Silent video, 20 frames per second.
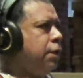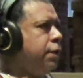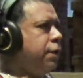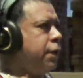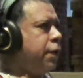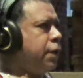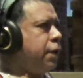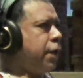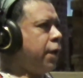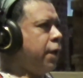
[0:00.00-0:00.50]

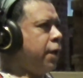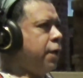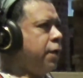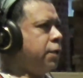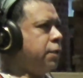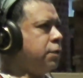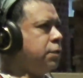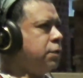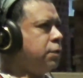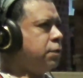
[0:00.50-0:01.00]
that
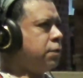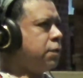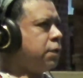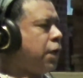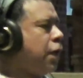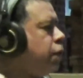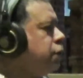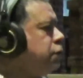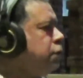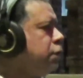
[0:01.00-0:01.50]
has
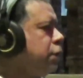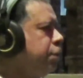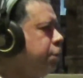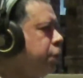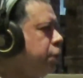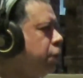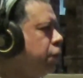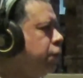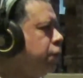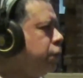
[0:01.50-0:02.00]
constantly
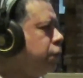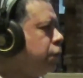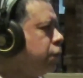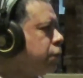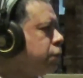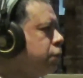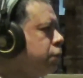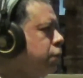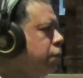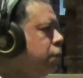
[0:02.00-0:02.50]
been
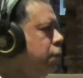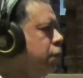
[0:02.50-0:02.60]
overlooked.